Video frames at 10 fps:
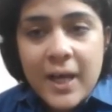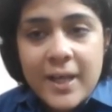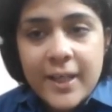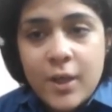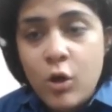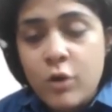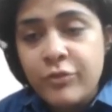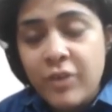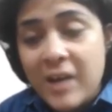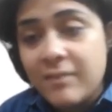array of
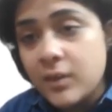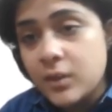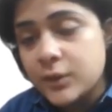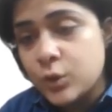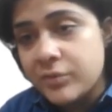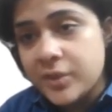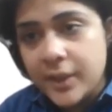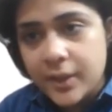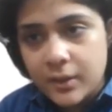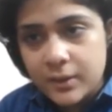travelers over
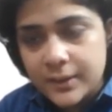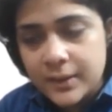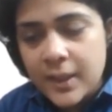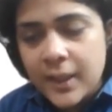the years,